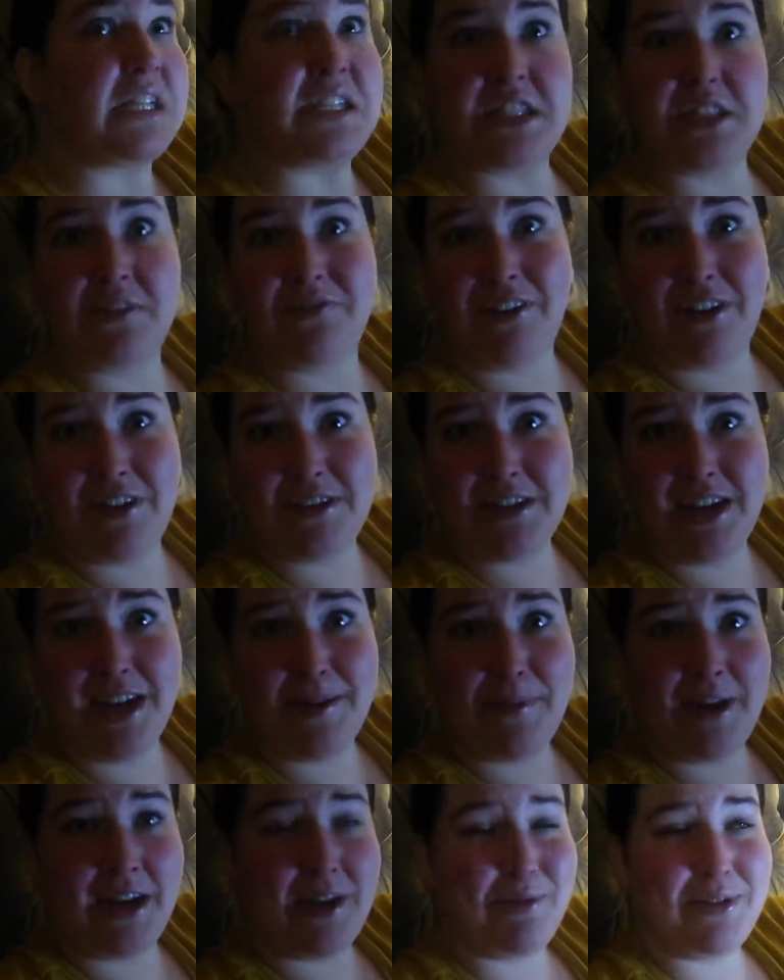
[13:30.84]
It's the first
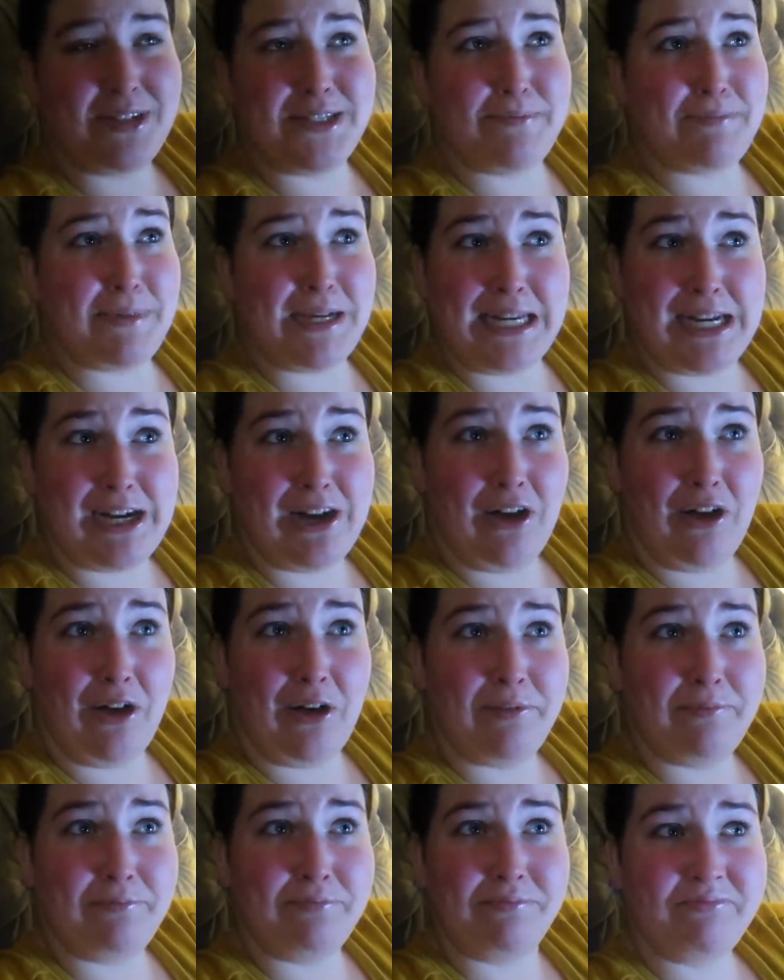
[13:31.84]
time anyone's meeting
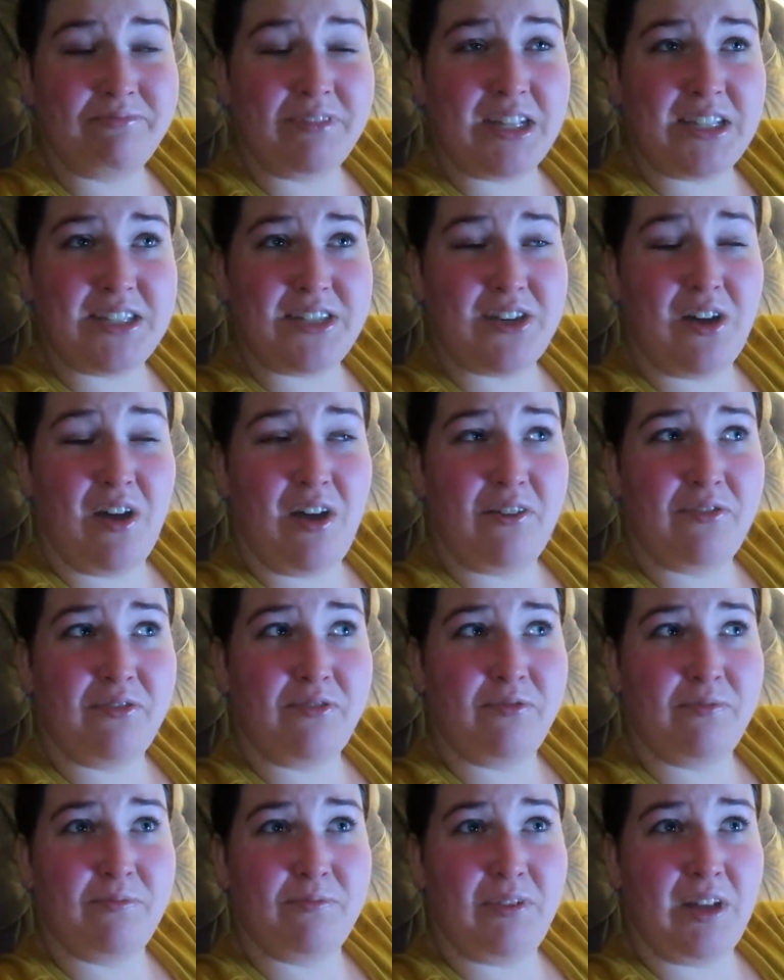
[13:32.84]
her. That's not
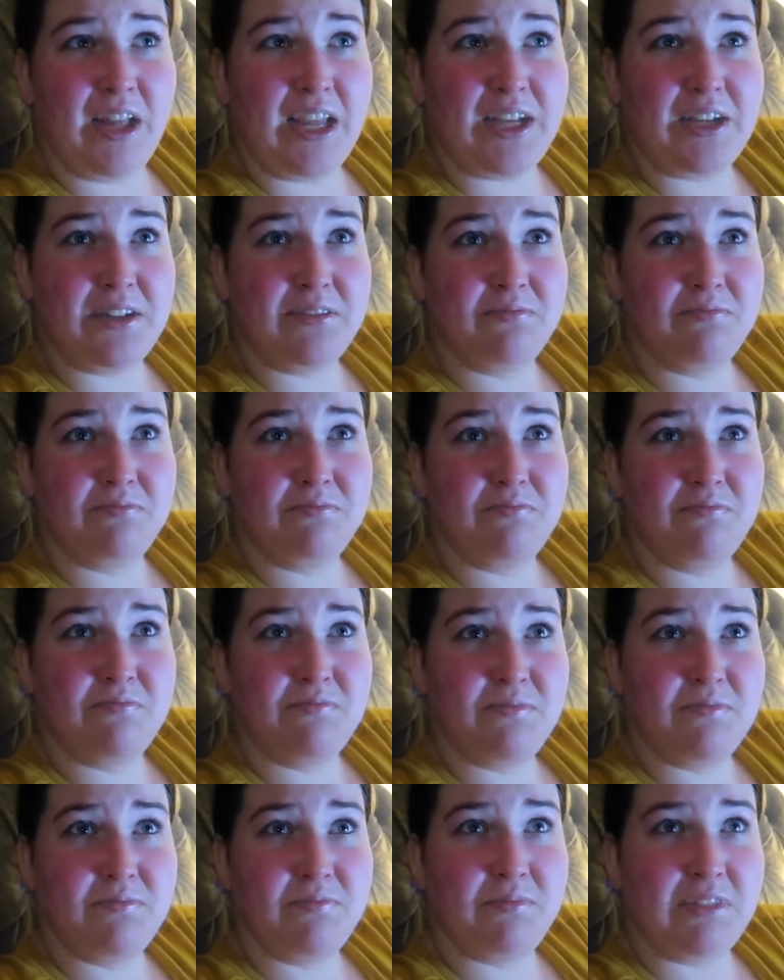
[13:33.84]
like
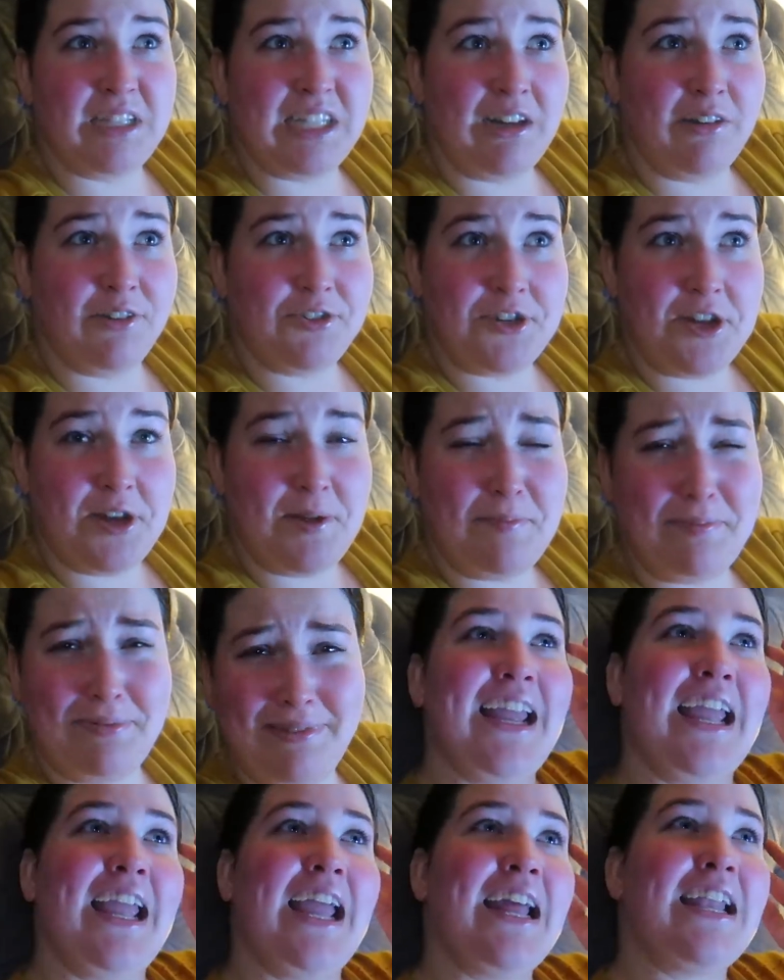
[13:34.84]
leadership.
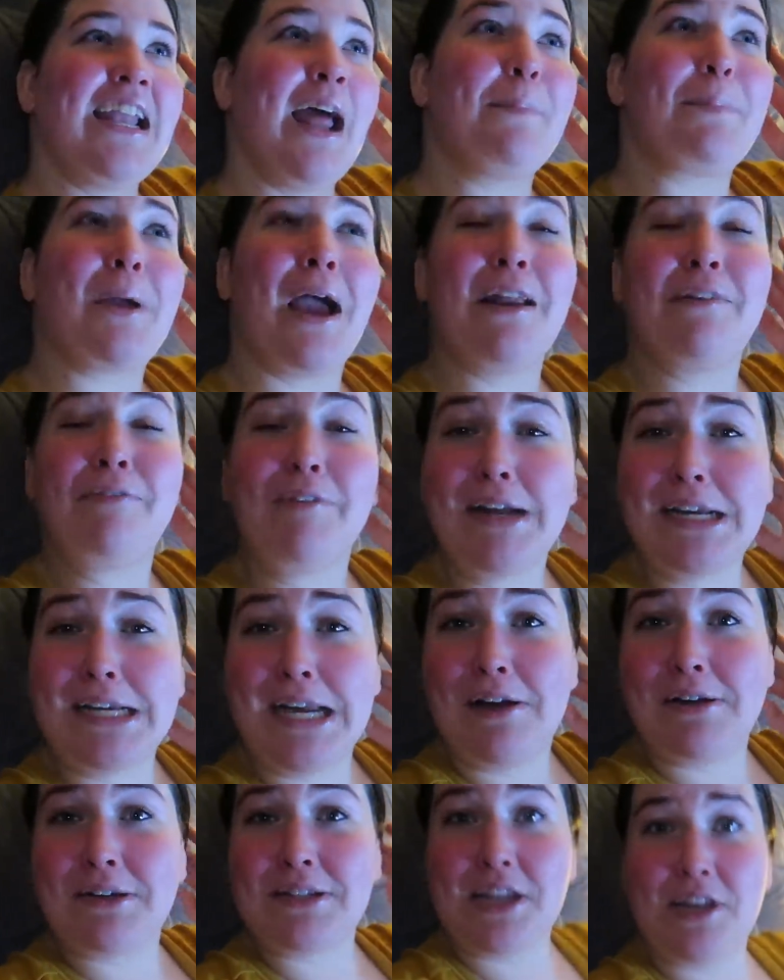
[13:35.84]
And I'm kind of freaking
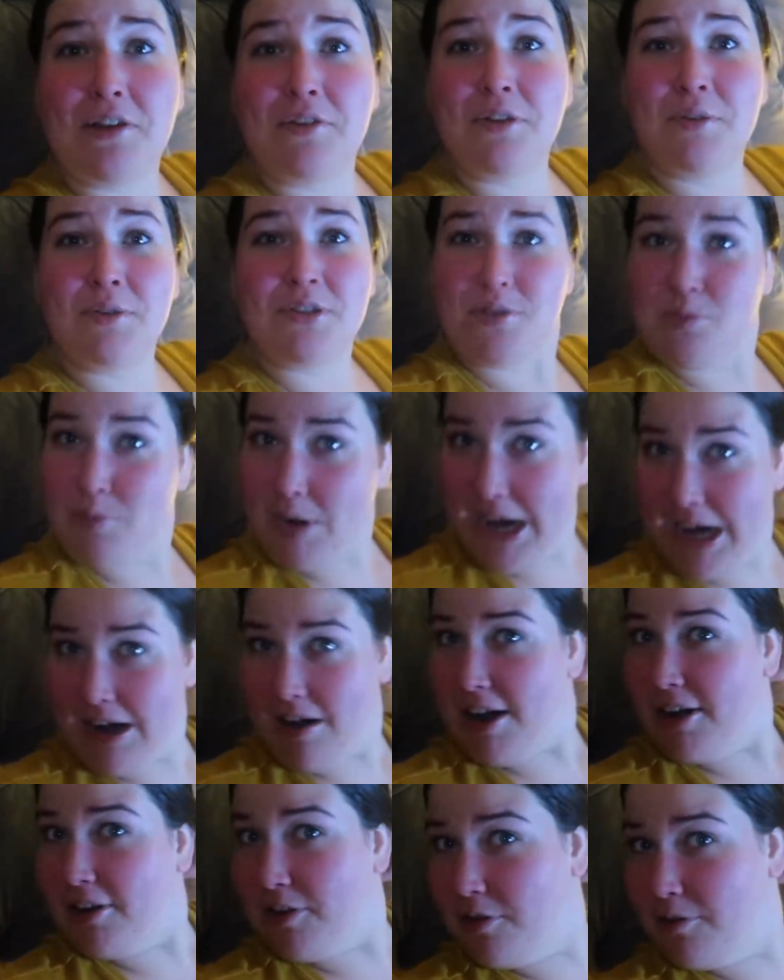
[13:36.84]
out because I don't know what to wear.
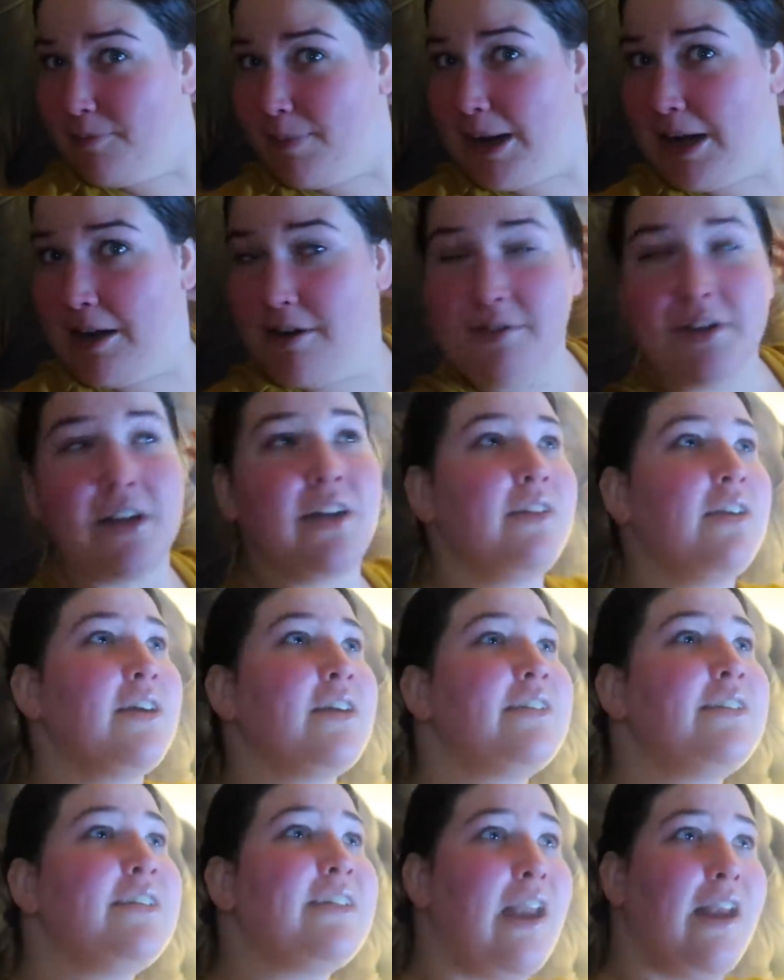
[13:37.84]
I don't know if my hair is going to
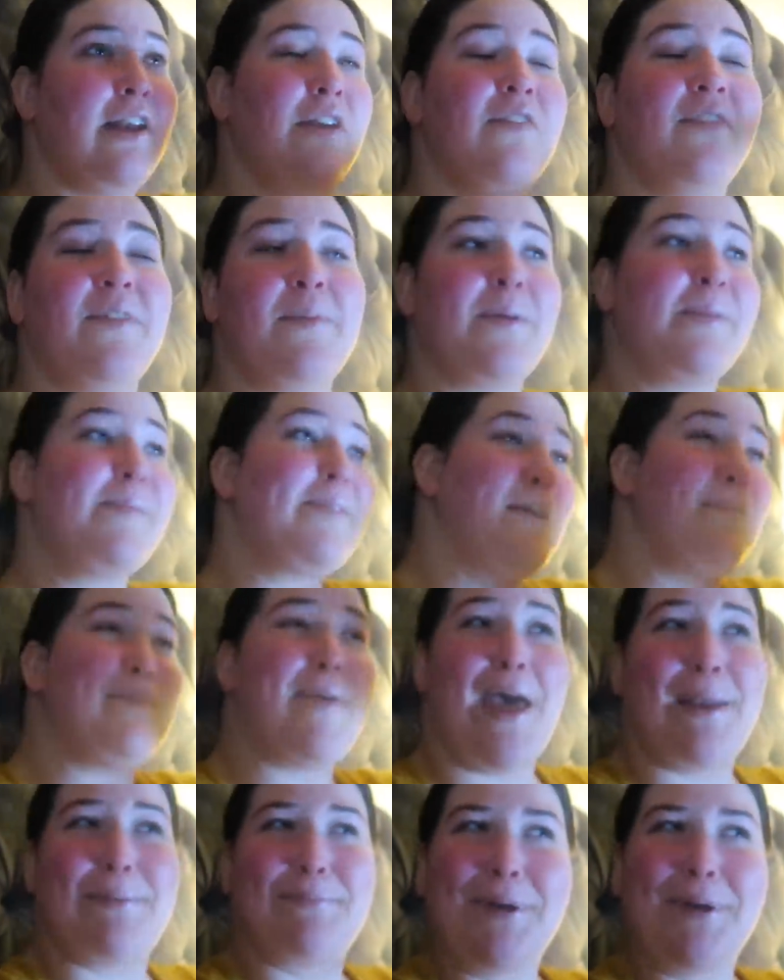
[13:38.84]
look good. I don't know if I'm going to make a bad